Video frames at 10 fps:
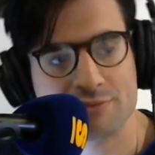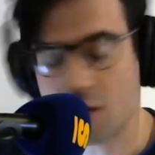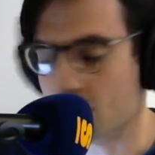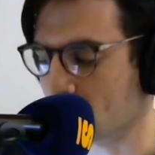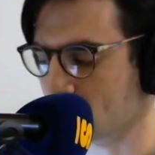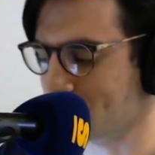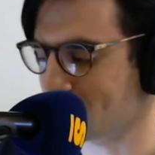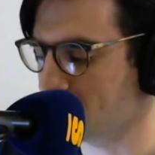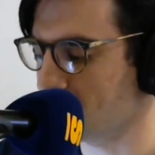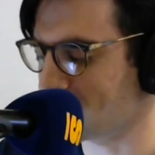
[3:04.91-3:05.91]
They're
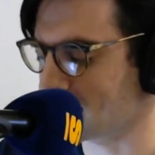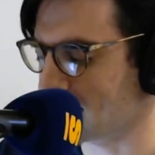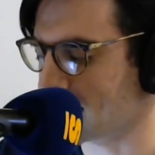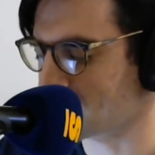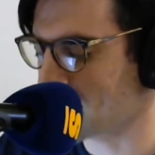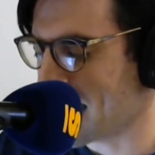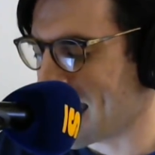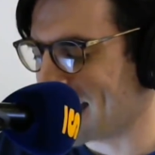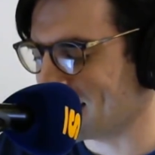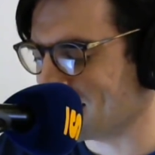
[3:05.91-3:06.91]
allergic to success.
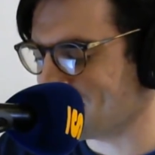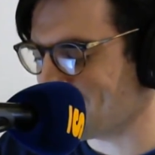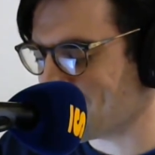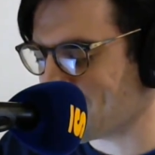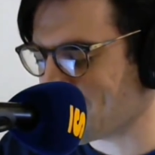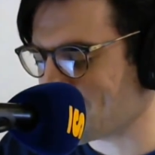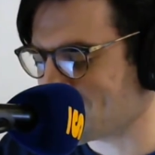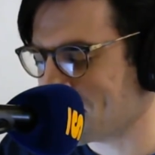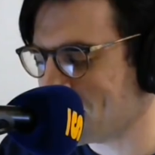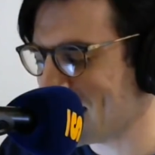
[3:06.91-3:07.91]

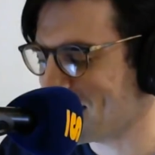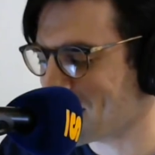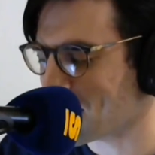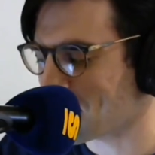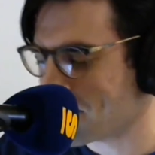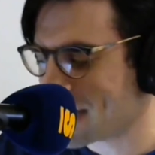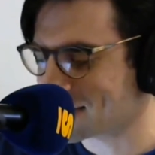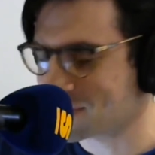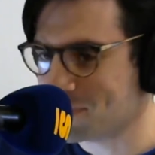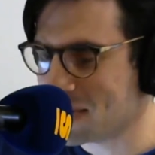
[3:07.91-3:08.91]
To me, though, the
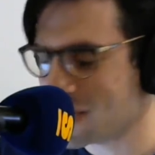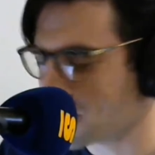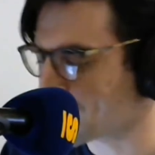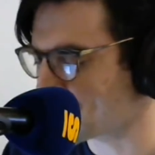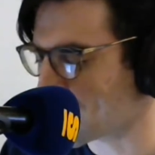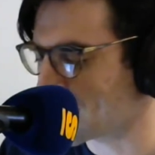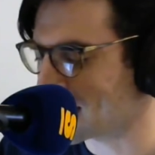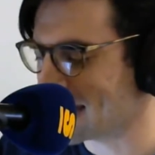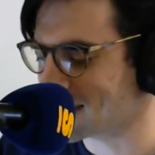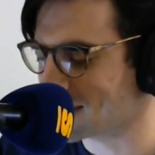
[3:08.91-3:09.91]
Mets' mediocre
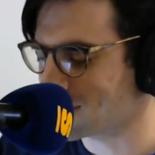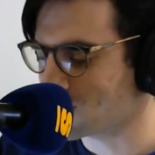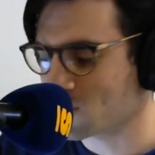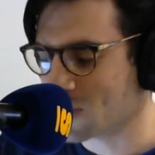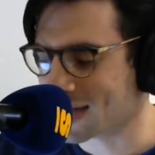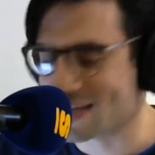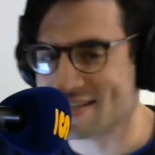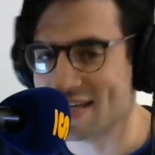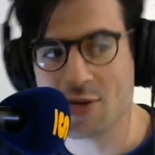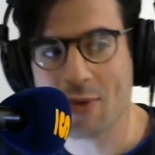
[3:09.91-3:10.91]
start isn't a
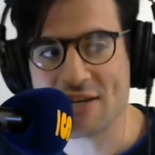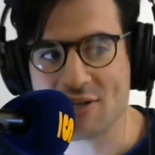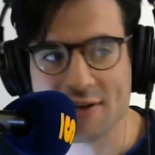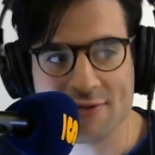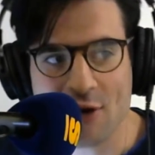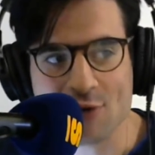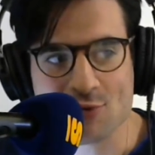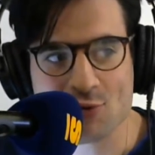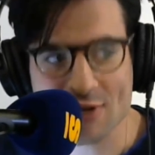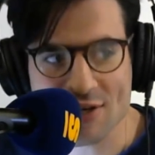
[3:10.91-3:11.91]
continuation of their
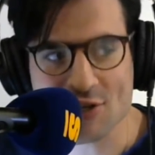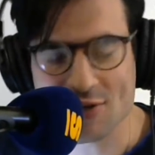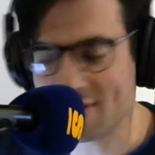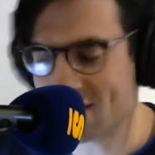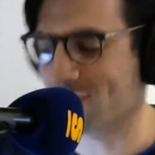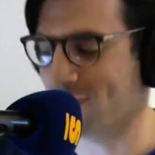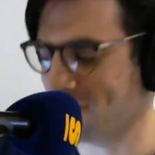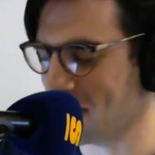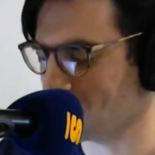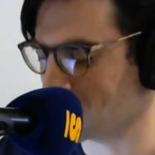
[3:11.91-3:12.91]
tradition of
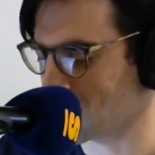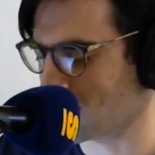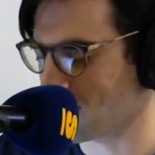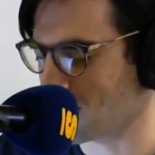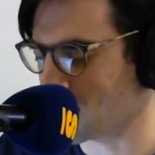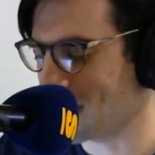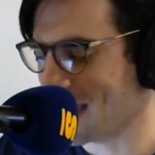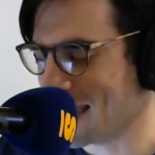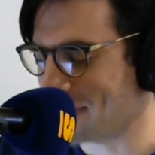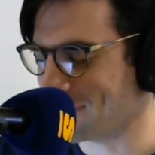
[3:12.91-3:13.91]
failure, though.
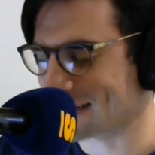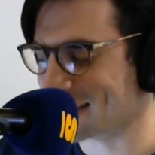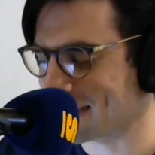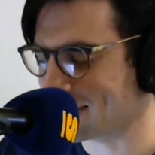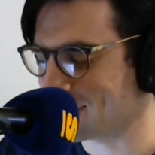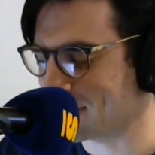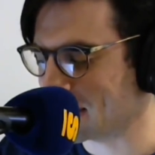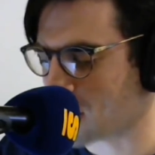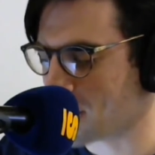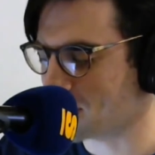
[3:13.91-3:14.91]
In fact, I think the
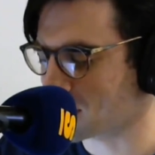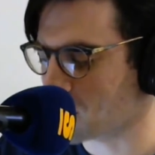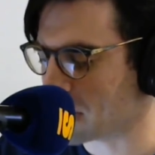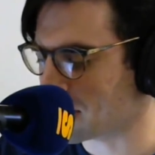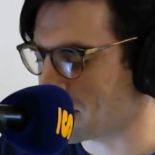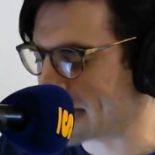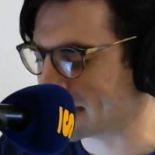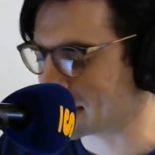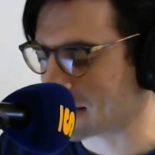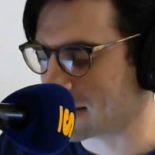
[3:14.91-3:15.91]
alarmism about the
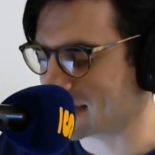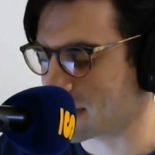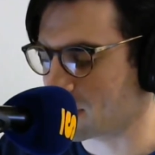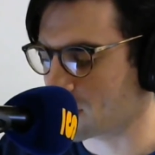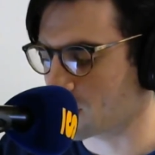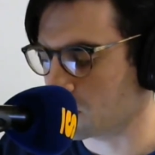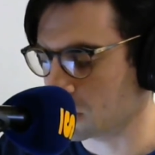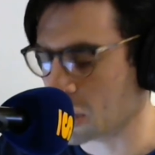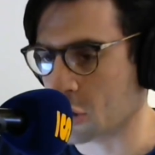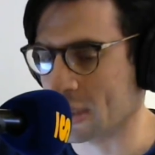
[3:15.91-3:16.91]
Mets' start is somewhat
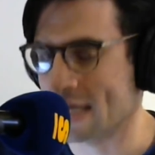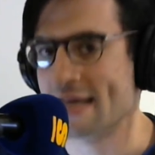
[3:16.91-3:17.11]
overblown.